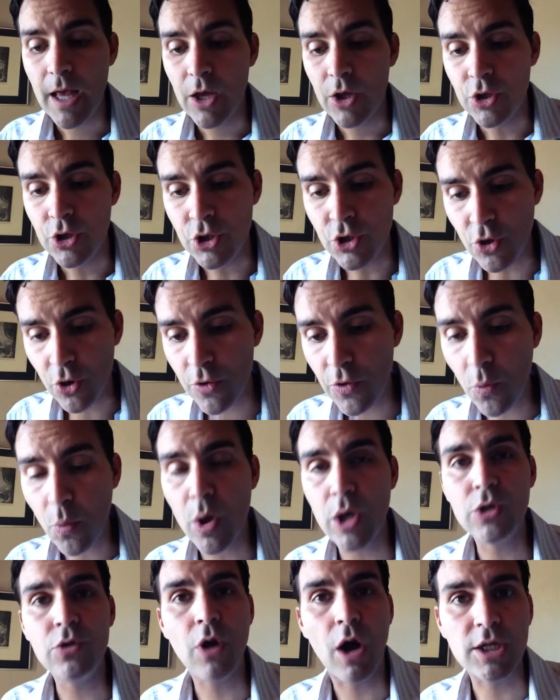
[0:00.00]
you're the
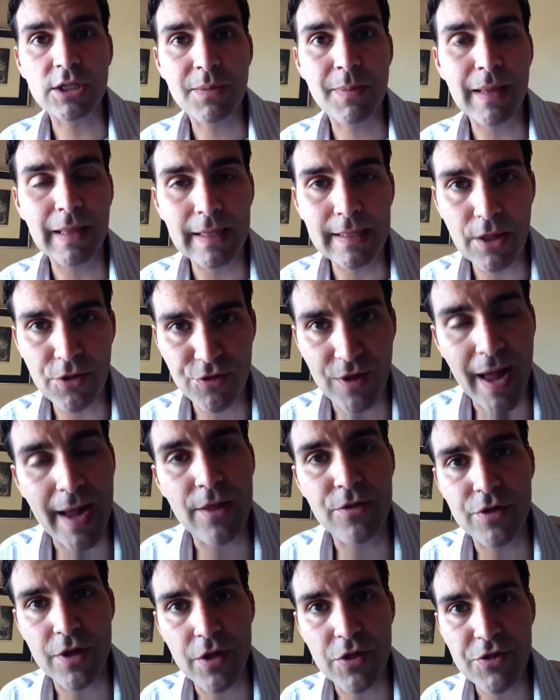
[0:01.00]
one who ultimately
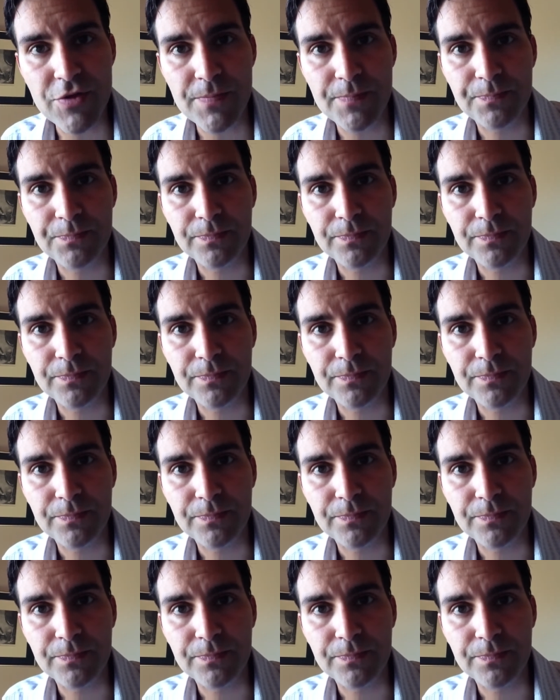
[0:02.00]
decides this.